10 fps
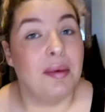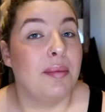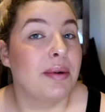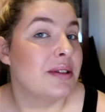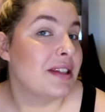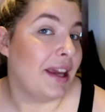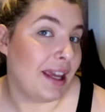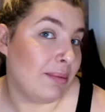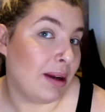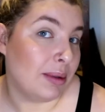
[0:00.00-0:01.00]
my bronzer
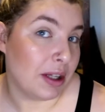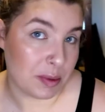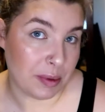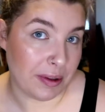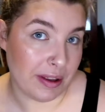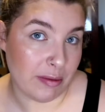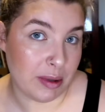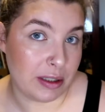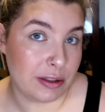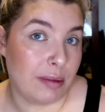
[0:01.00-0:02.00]
and my blush both have a
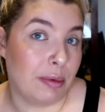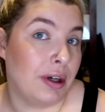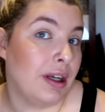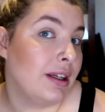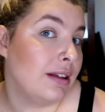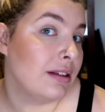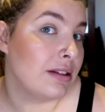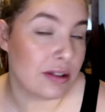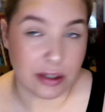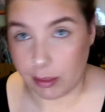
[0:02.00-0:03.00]
bit of shimmer in it,
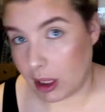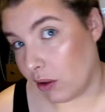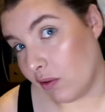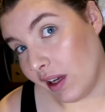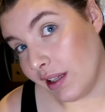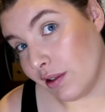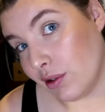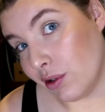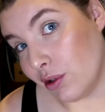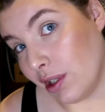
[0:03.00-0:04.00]
so my whole face is
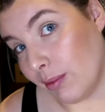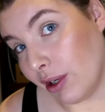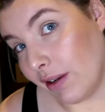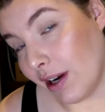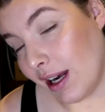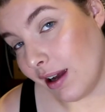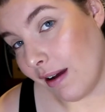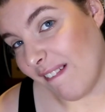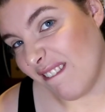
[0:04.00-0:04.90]
just shimmery right now.